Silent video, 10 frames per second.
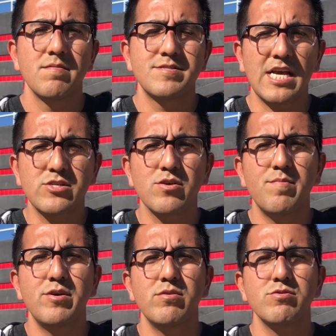sexually
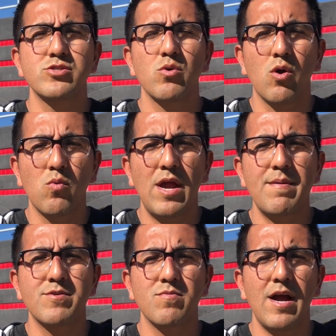abused or
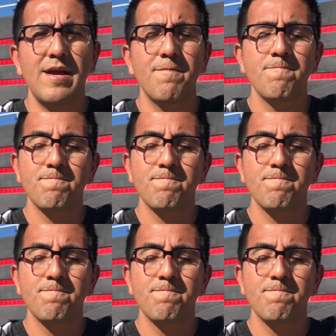raped, right?